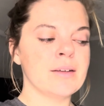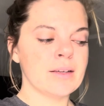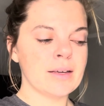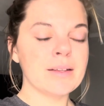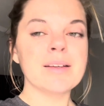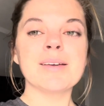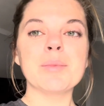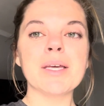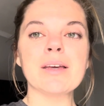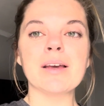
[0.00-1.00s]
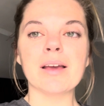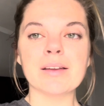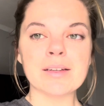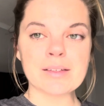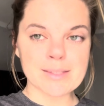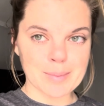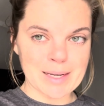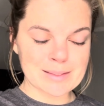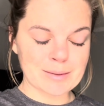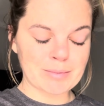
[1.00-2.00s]
killing me and in
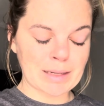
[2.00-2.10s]
spasm